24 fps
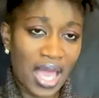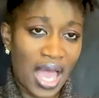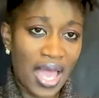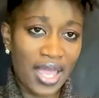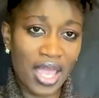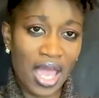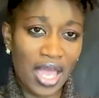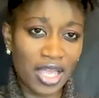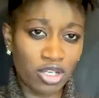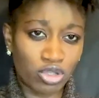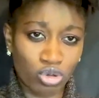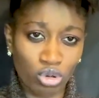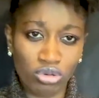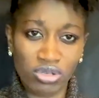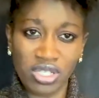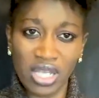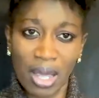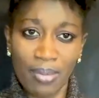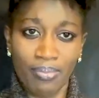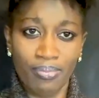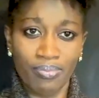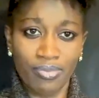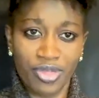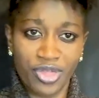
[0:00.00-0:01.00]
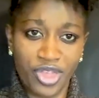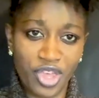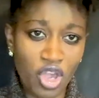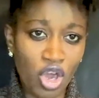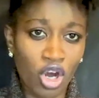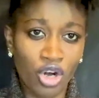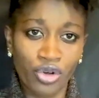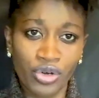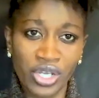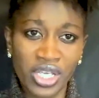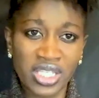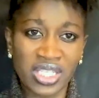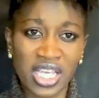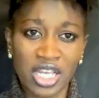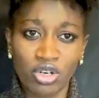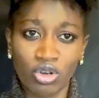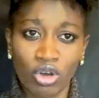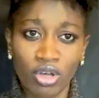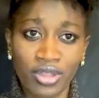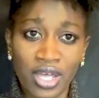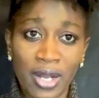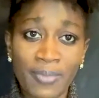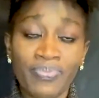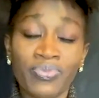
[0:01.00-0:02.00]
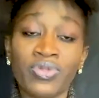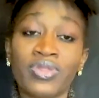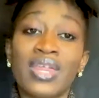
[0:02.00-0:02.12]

I I took some theories and all that.